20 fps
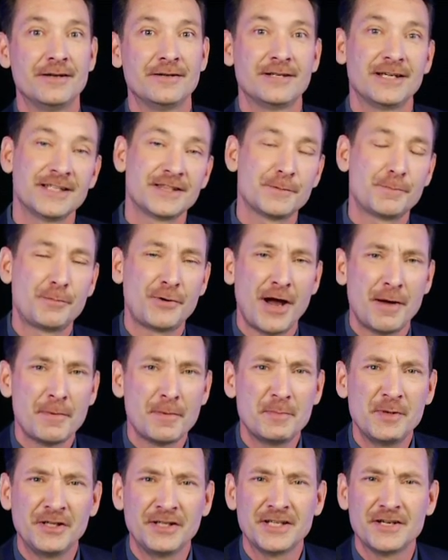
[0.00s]
to get the
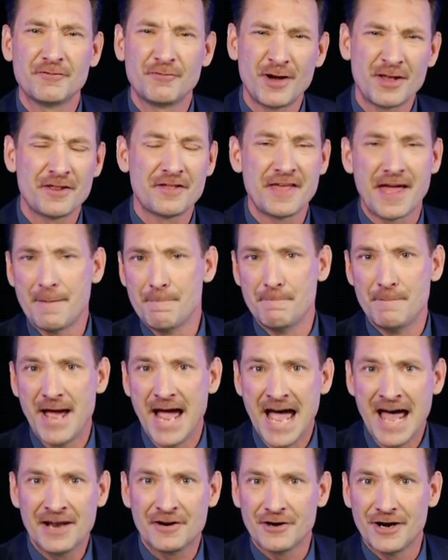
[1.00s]
probability of whether that
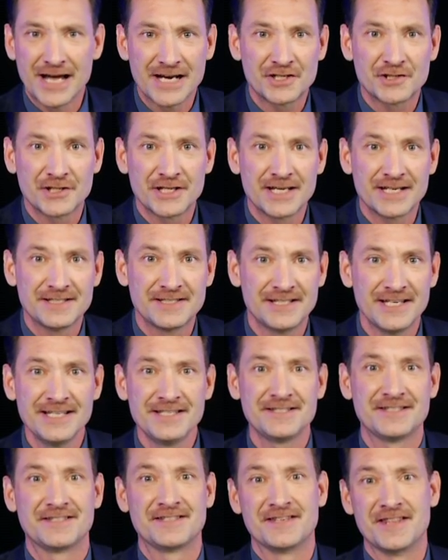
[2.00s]
matter actually
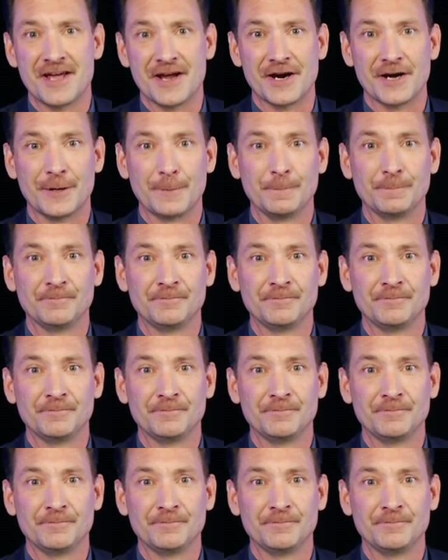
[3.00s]
exists there.